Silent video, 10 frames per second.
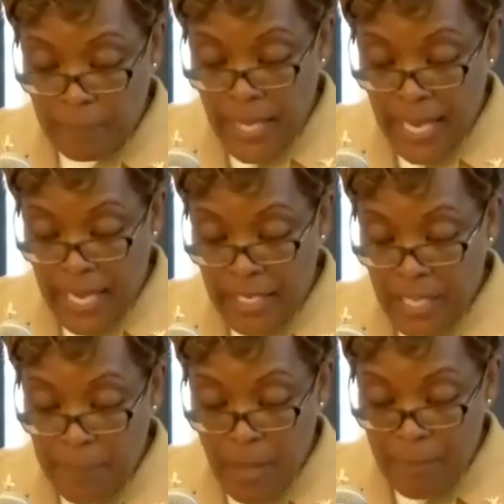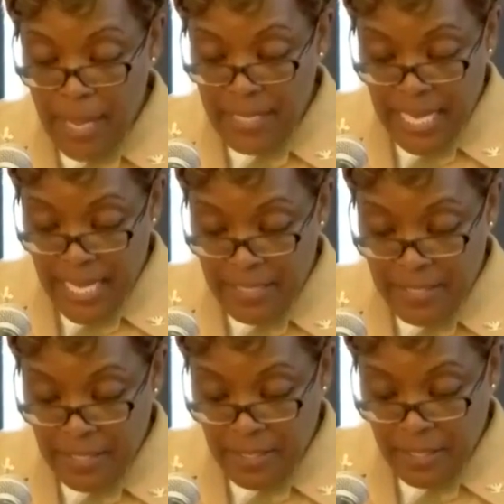They end up on my
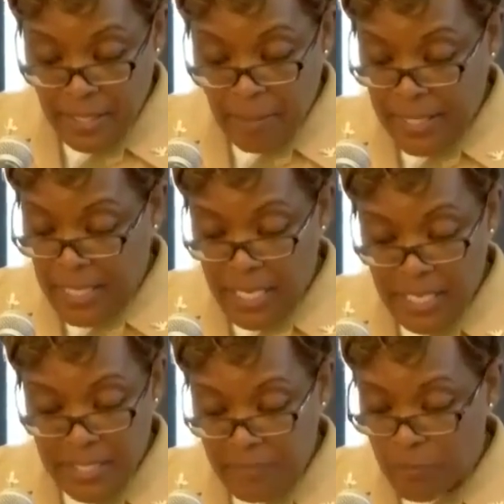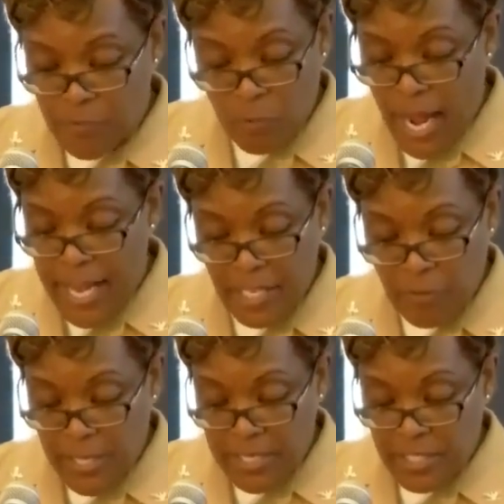desk because, for a variety
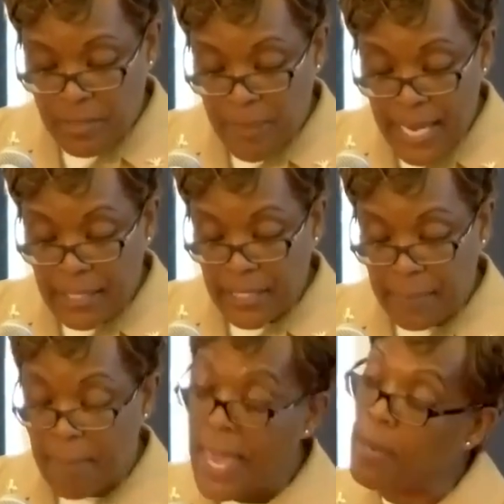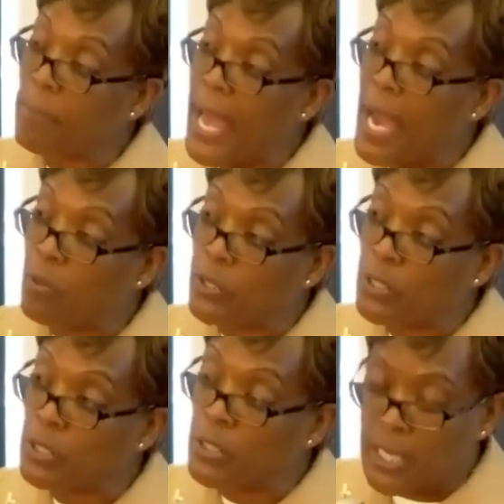of reasons, mainly
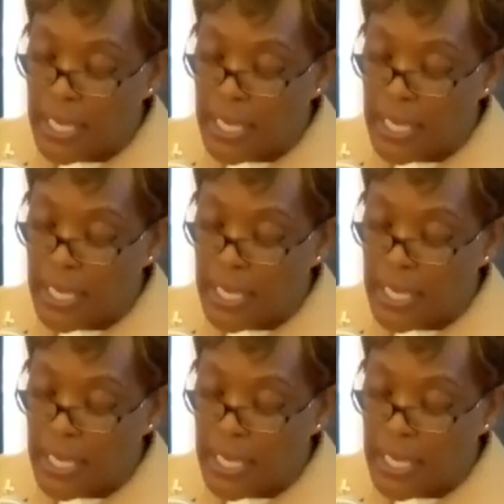manpower